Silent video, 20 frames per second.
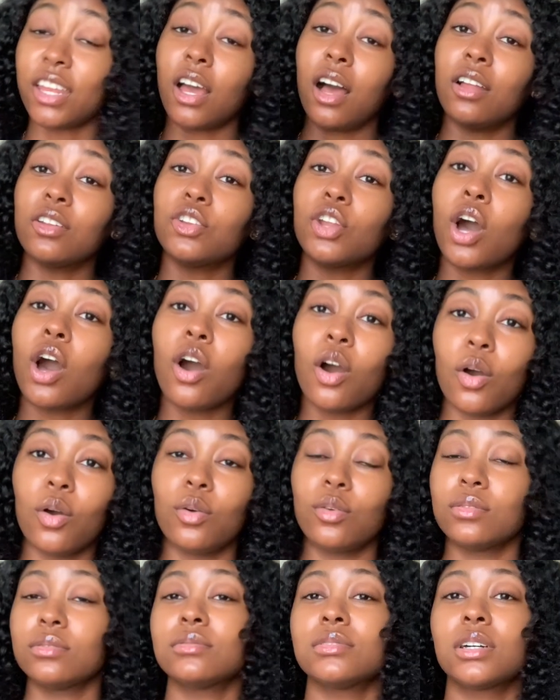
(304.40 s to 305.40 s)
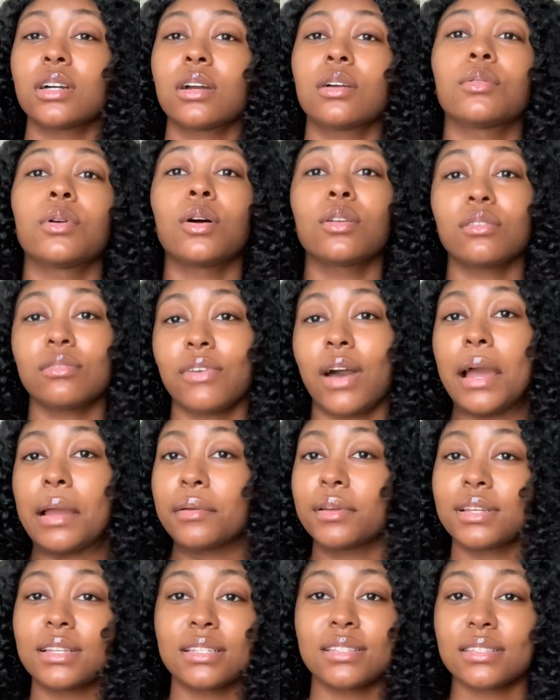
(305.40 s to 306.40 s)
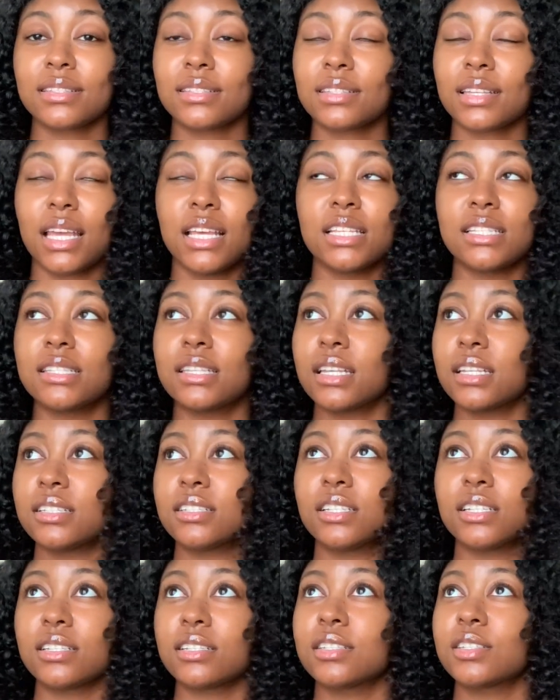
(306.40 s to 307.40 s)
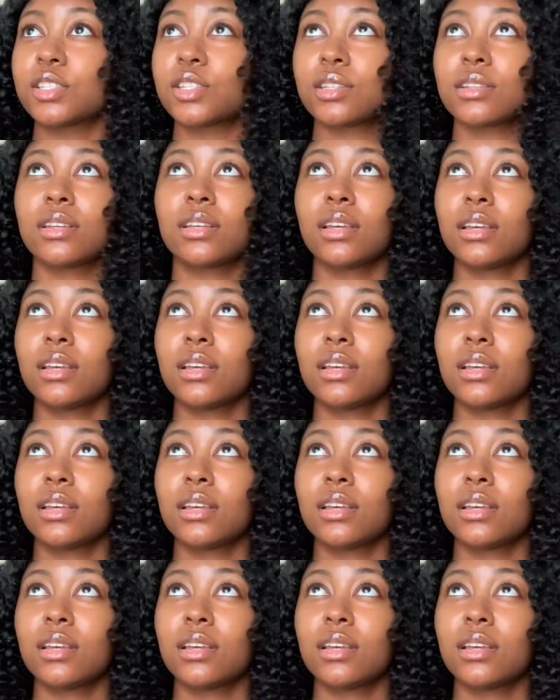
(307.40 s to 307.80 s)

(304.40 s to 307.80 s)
y'all know the coronavirus is just